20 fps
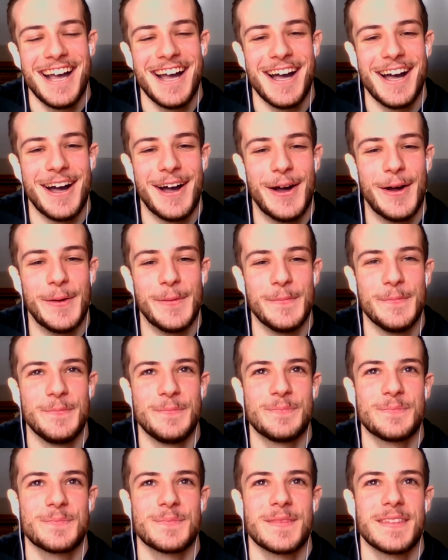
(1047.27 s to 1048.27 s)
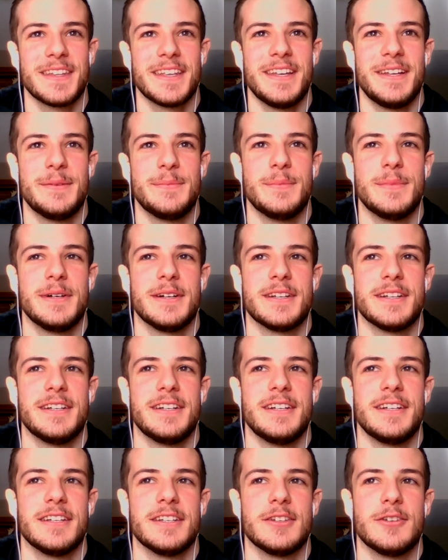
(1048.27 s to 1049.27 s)

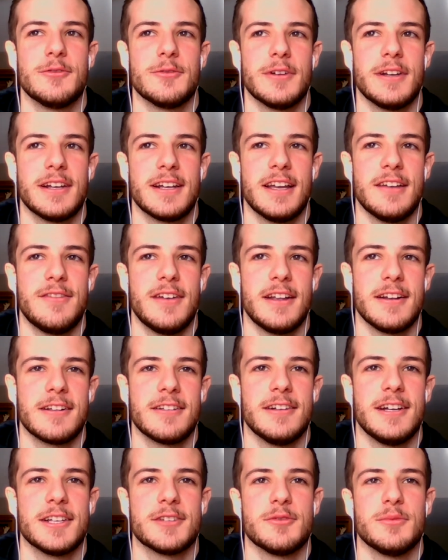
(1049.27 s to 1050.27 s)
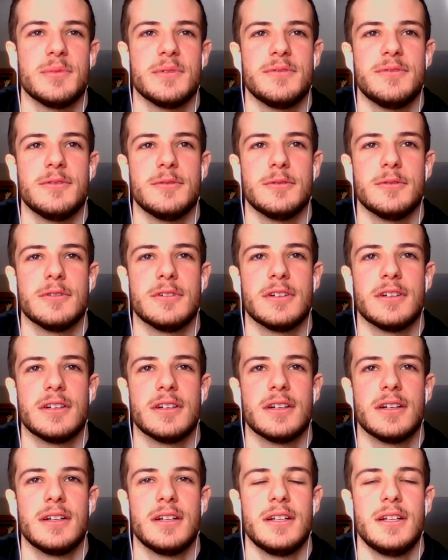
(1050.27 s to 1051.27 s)
But Greg, I've had a class with
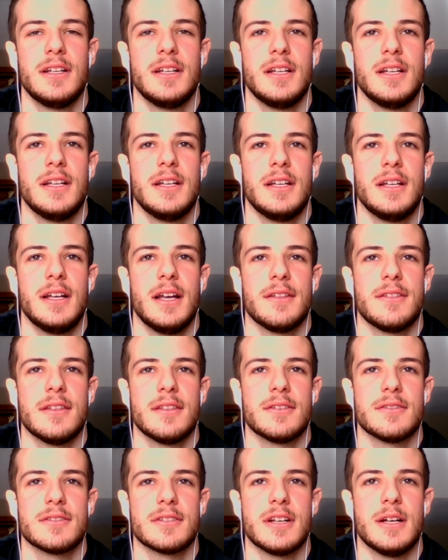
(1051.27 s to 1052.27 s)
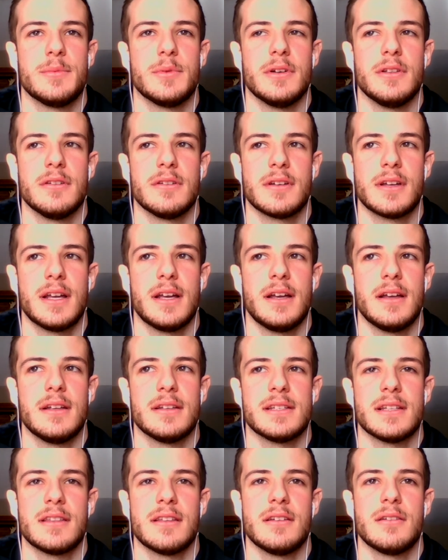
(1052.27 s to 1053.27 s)
before. I think there was a couple other guys.
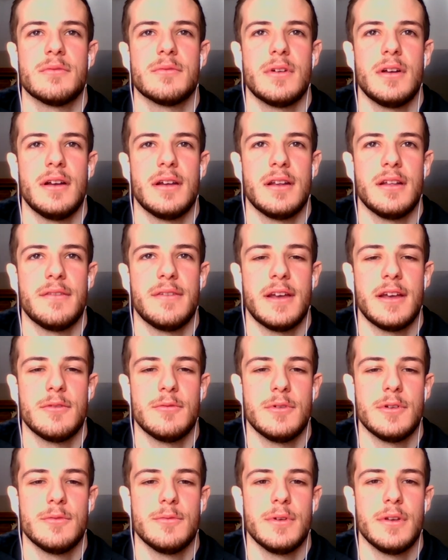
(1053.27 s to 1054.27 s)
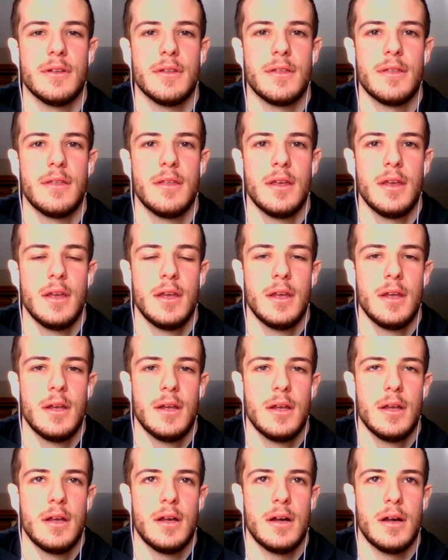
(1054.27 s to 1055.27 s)
I think Ryan, I've had one with,
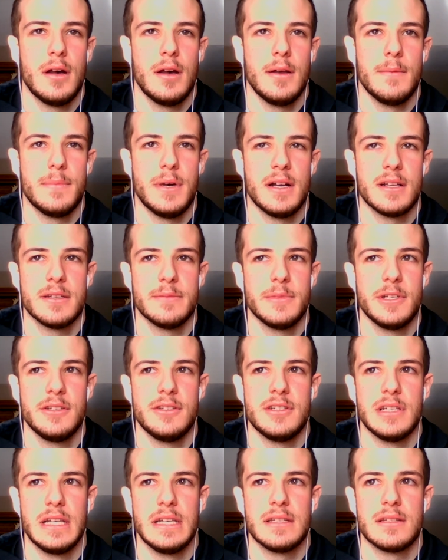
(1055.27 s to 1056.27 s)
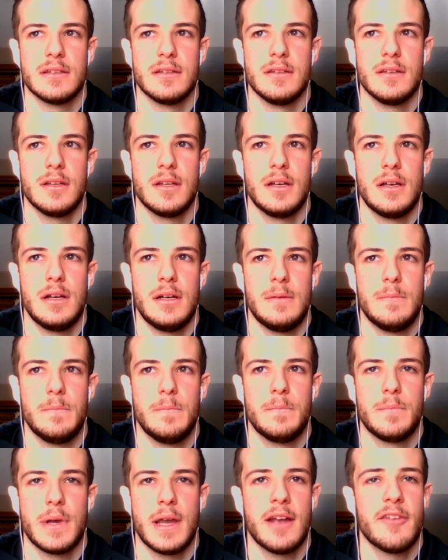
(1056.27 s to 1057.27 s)
and possibly Jason.
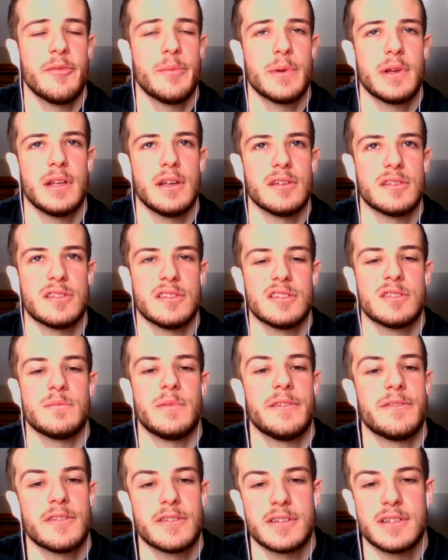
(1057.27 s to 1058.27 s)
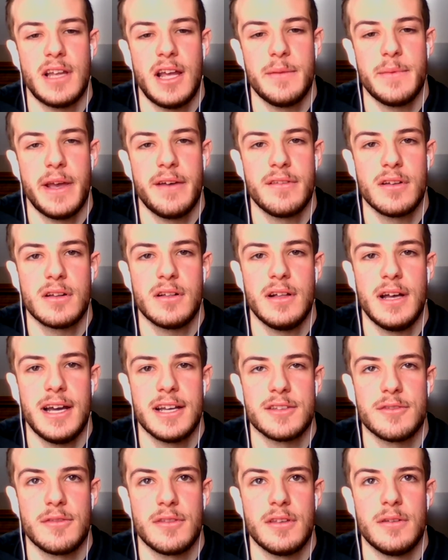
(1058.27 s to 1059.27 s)
But everybody else, this is my first time having a class
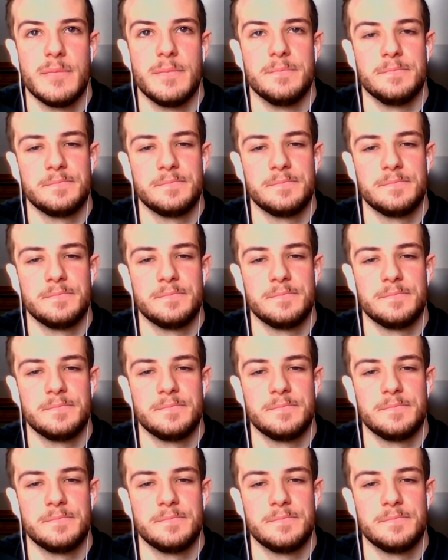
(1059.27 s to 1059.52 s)
with them.